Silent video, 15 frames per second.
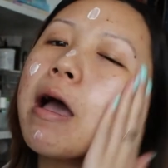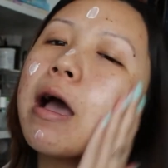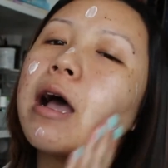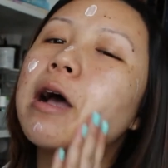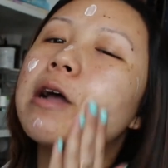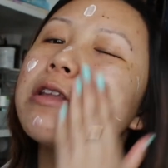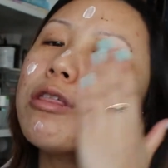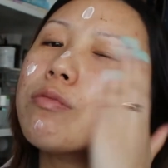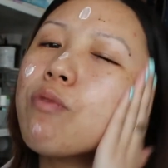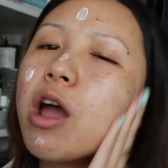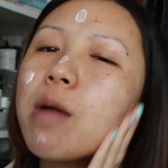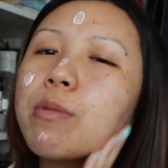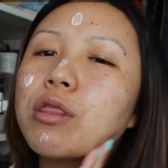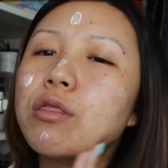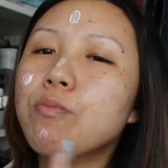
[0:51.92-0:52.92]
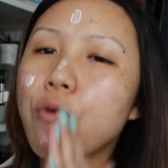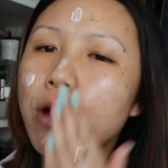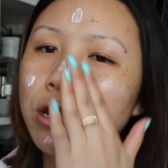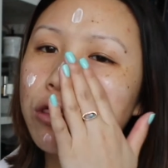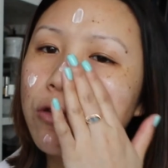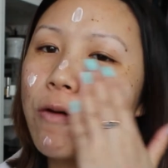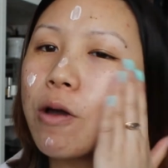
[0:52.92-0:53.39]
And this primer
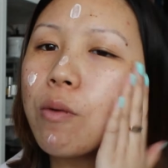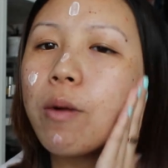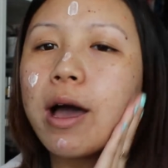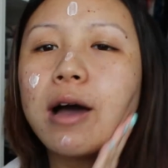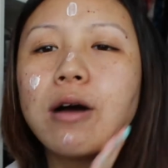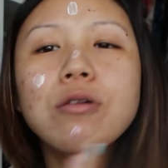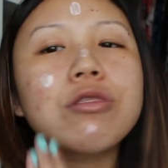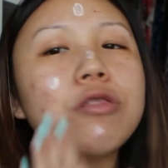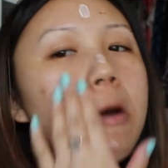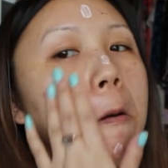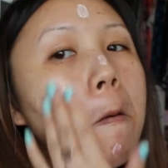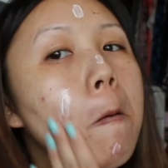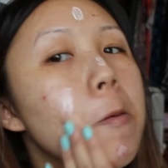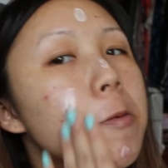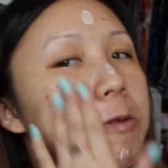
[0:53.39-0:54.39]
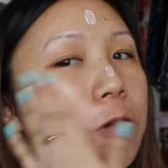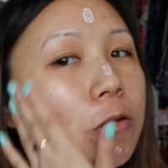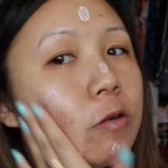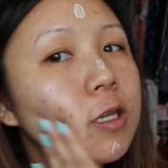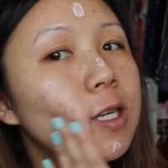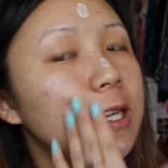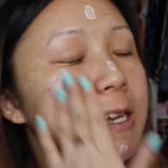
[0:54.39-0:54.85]
spreads quite well, so you
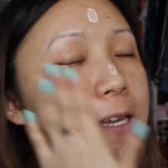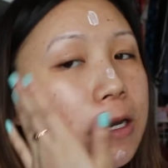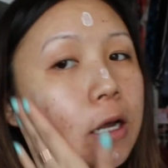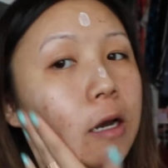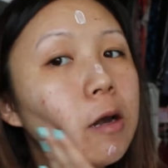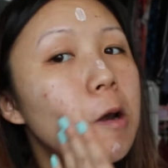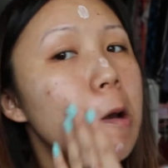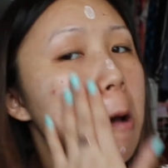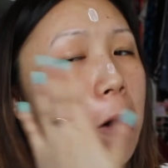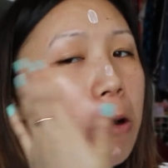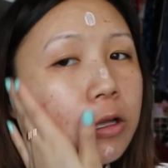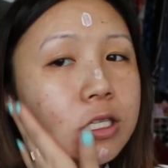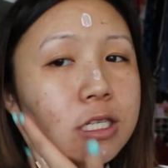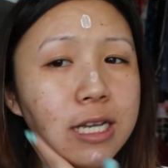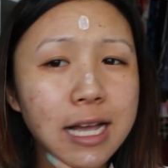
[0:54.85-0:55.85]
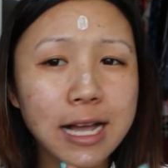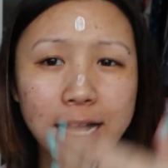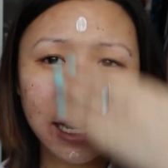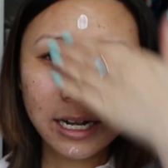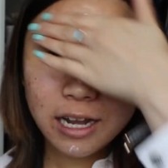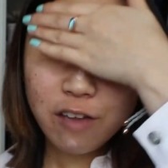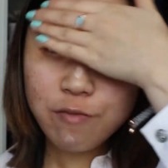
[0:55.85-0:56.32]
don't need a lot.
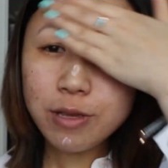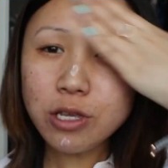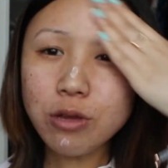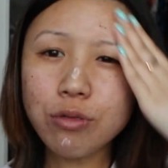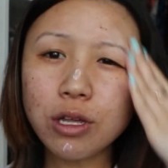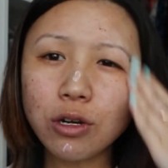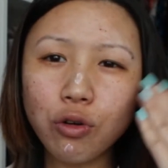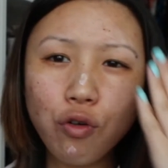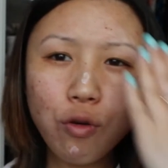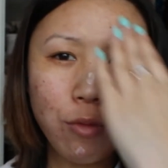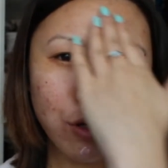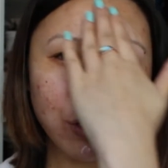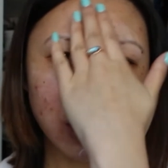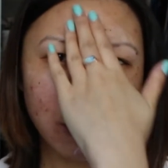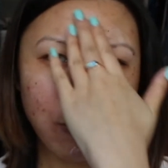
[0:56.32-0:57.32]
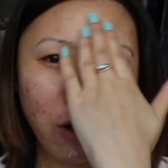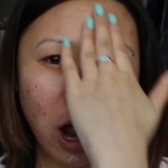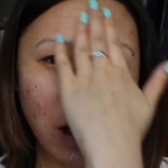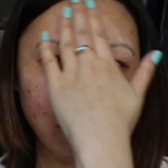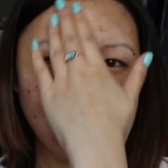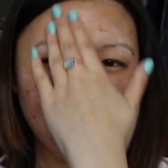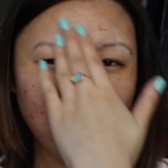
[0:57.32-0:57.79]
I've been using Mercier
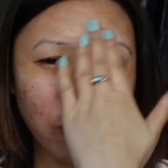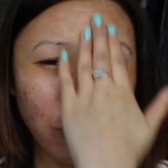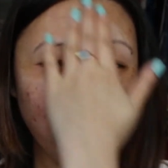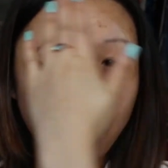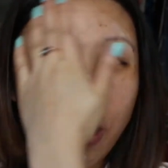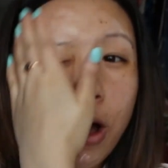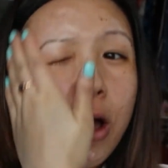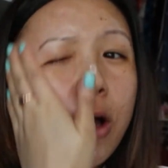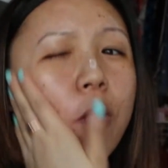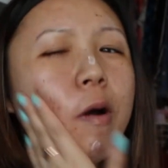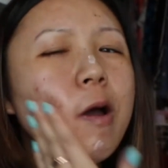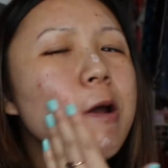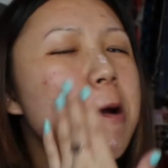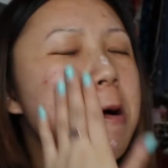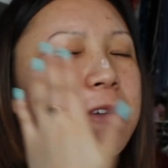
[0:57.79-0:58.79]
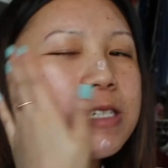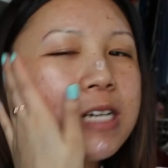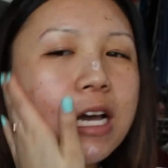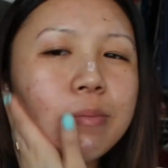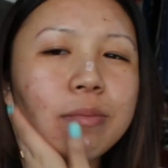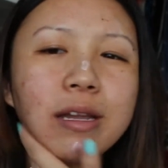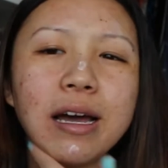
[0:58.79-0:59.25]
primers for quite a long
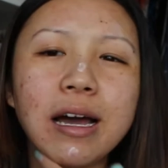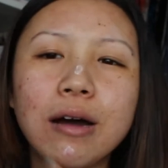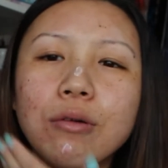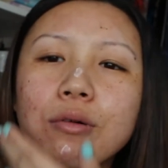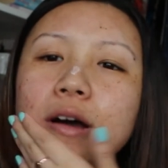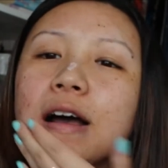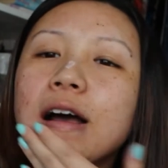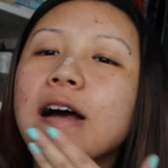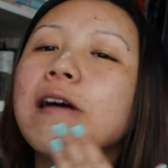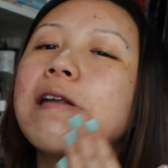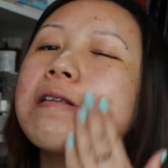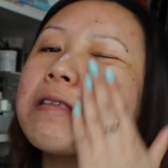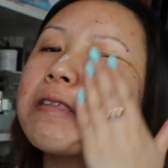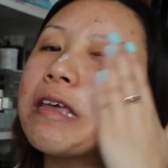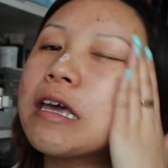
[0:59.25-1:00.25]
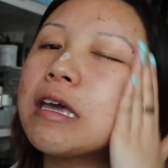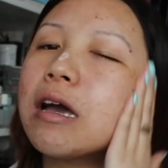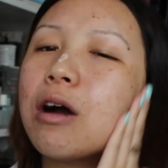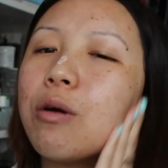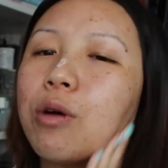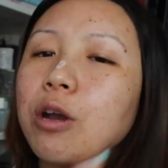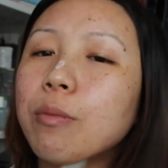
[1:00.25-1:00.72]
time now, and they
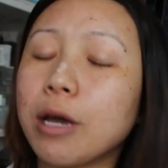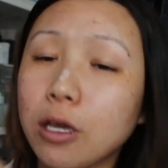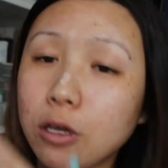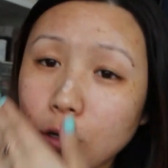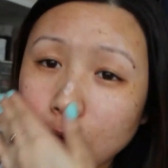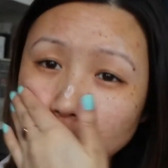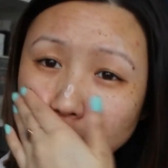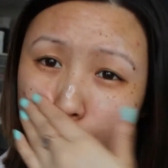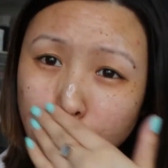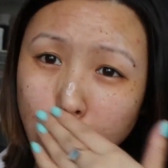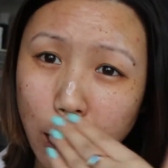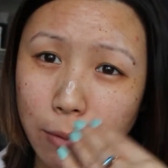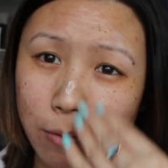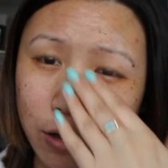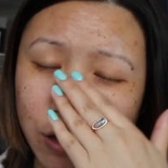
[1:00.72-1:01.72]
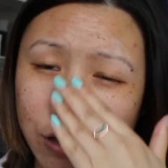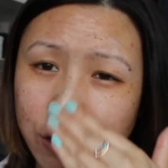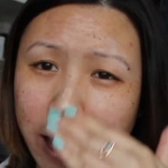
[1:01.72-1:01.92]
are one of my go-to primers.